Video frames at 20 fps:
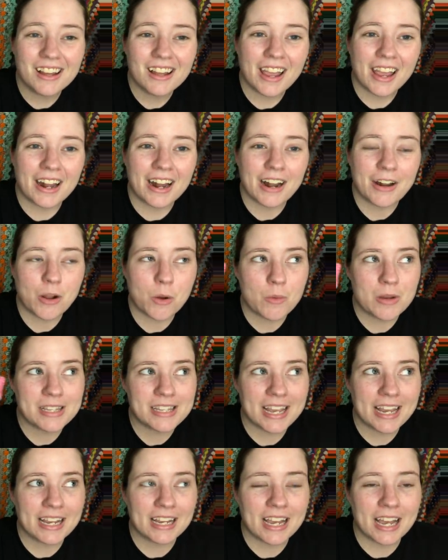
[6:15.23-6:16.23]
And I know we
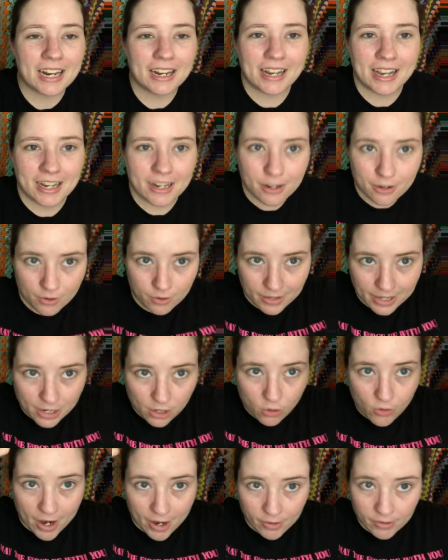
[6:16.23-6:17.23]
say it kind of like, you know, like
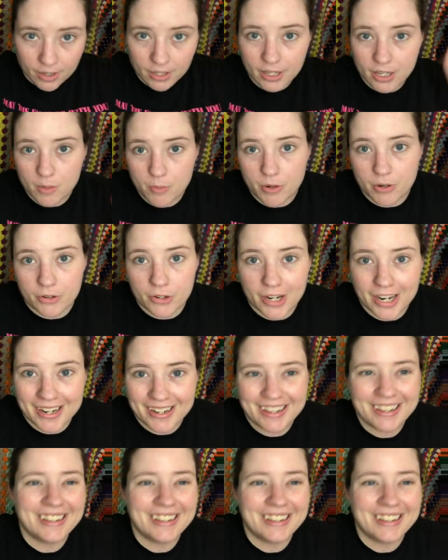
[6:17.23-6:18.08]
a crown, like you put on your head.